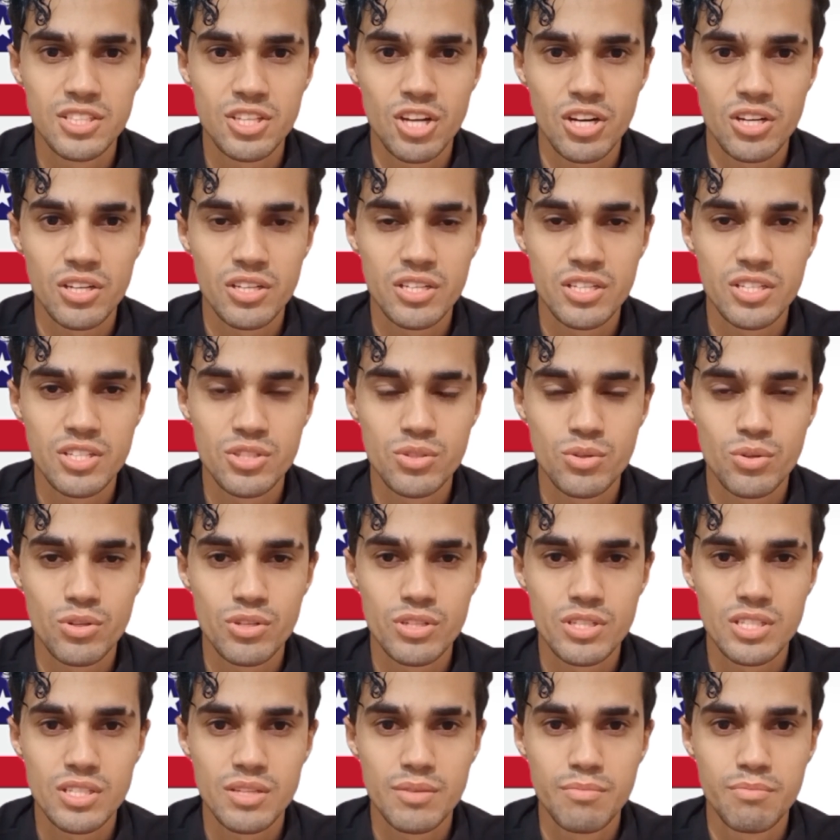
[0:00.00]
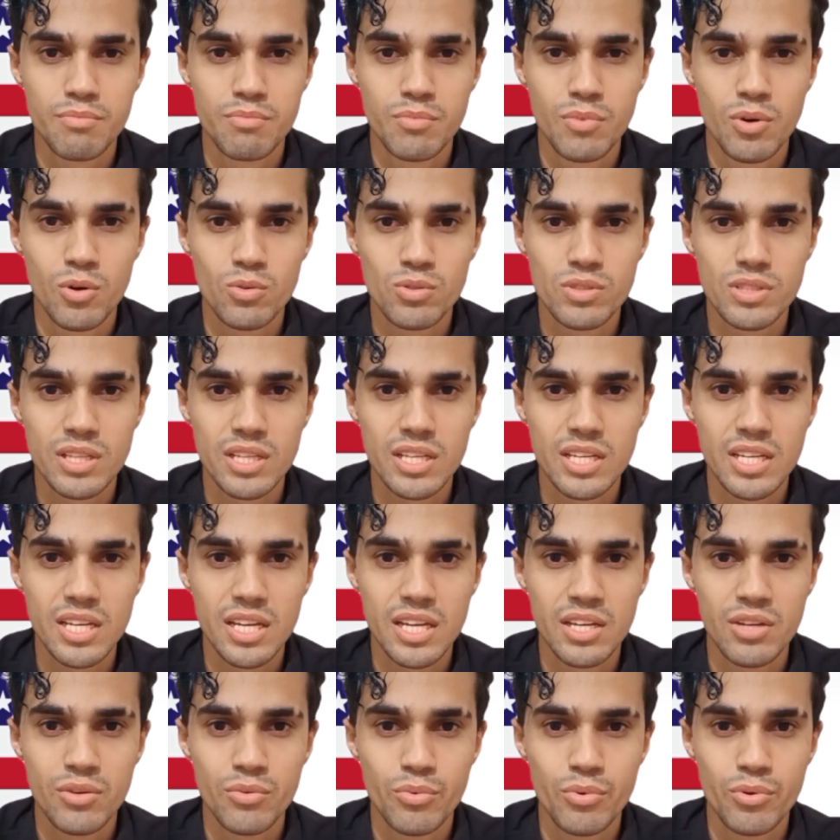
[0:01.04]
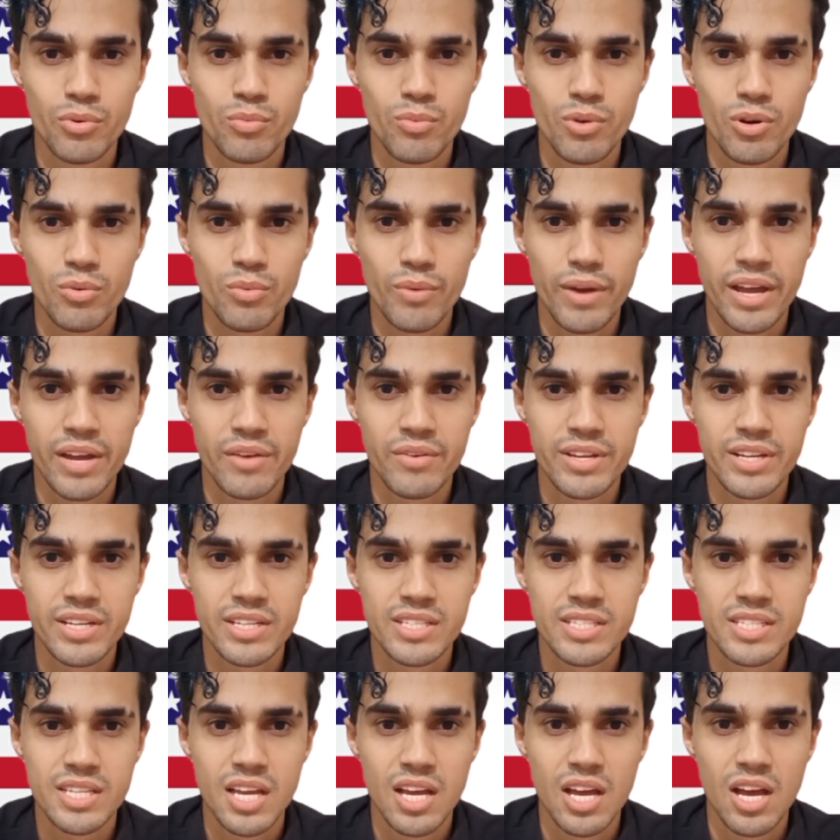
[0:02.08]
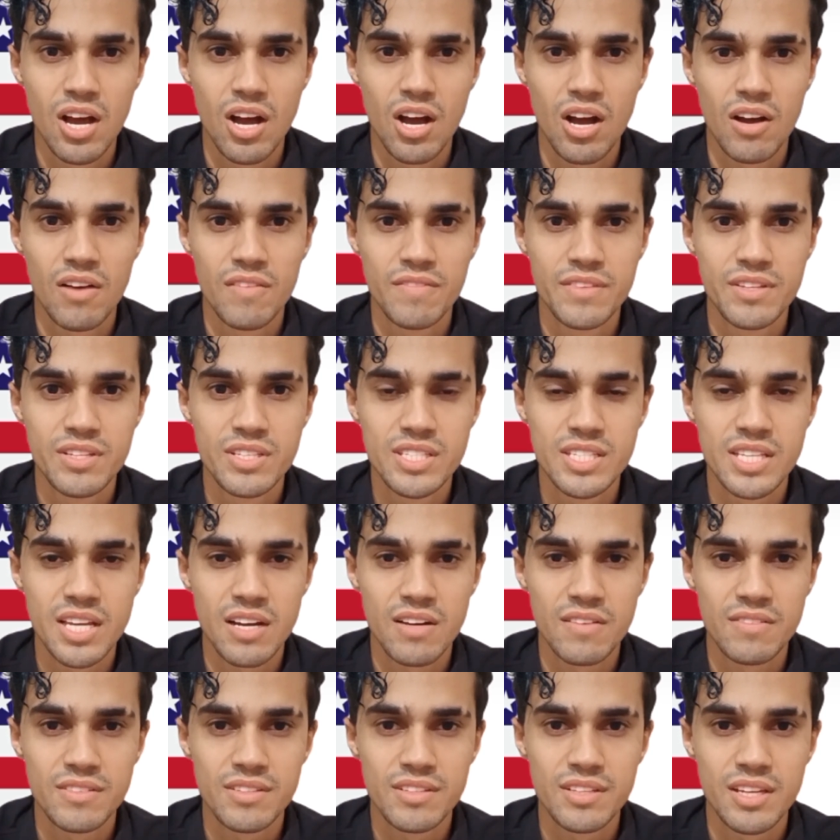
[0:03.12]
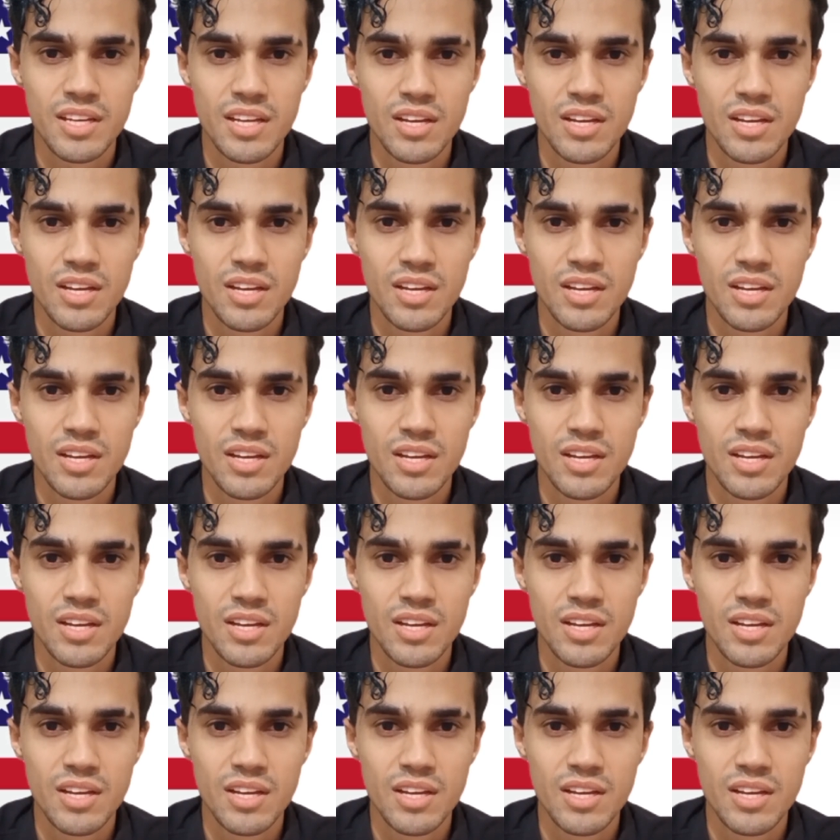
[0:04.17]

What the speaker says: Target stores, mostly in rural areas of the South,